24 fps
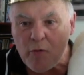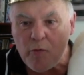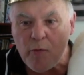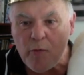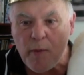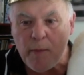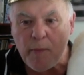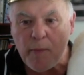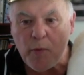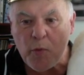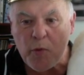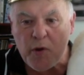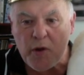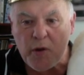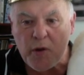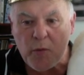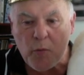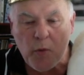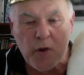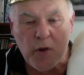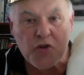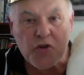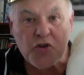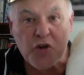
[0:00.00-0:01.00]
Remember, we're
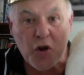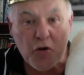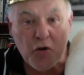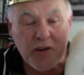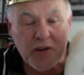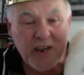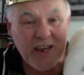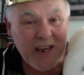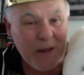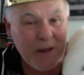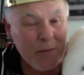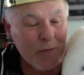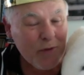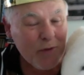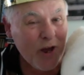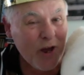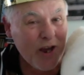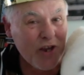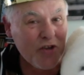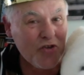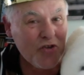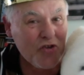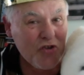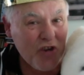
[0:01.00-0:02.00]
choking him like
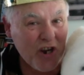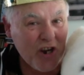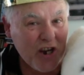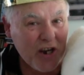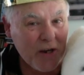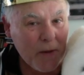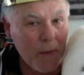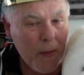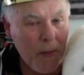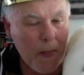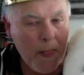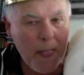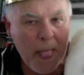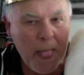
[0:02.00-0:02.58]
chicken,